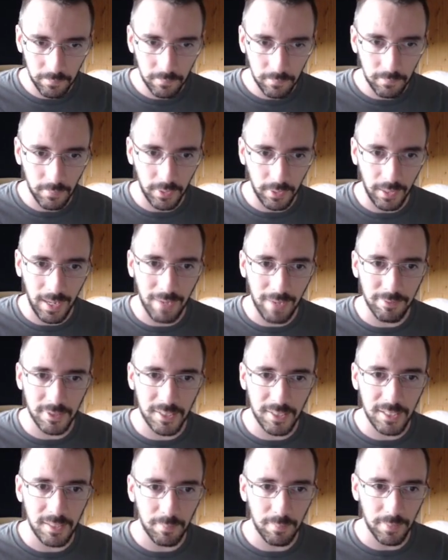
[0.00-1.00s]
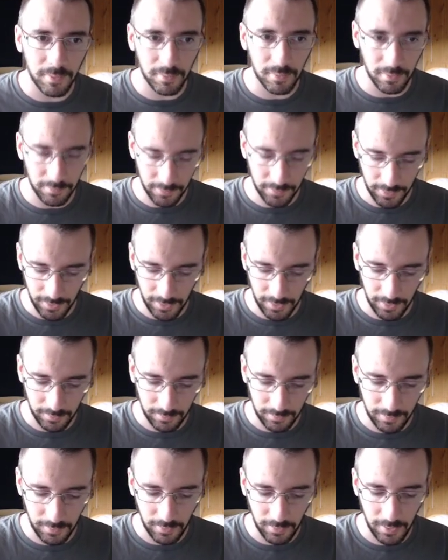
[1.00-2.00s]
But I haven't seen a builder for the
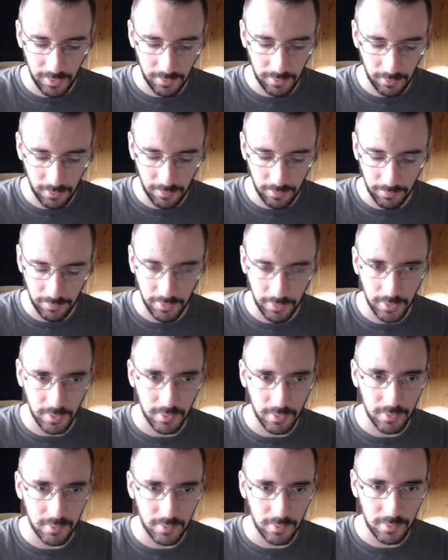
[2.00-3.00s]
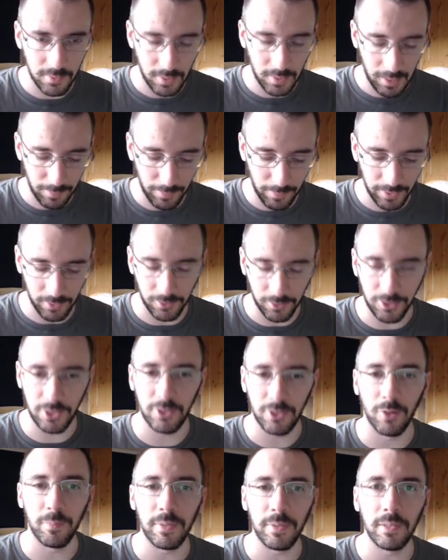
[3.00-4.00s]
layered config. I might just
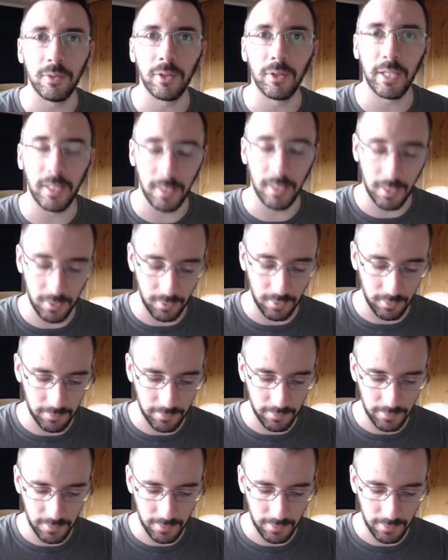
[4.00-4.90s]
not be looking hard enough.